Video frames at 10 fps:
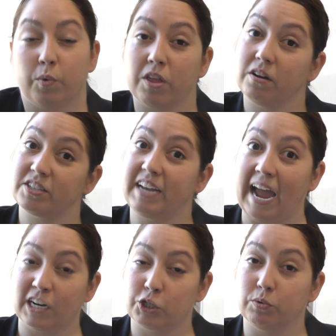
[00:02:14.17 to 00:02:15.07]
And where there's an
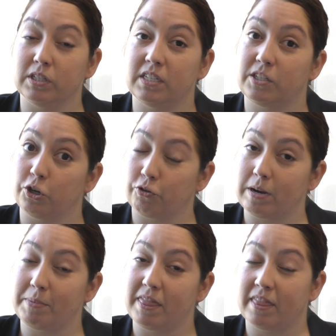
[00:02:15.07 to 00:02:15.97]
actual
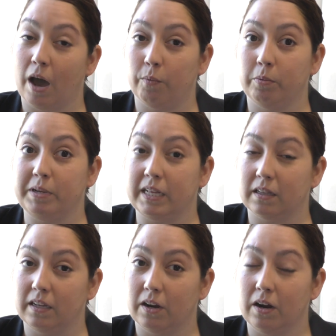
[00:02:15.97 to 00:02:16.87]
disagreement, that will be
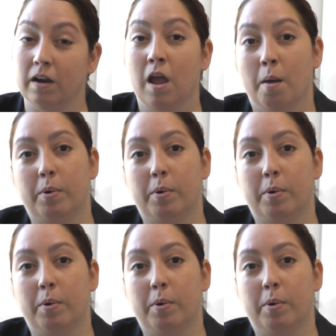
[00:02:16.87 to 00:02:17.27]
clear.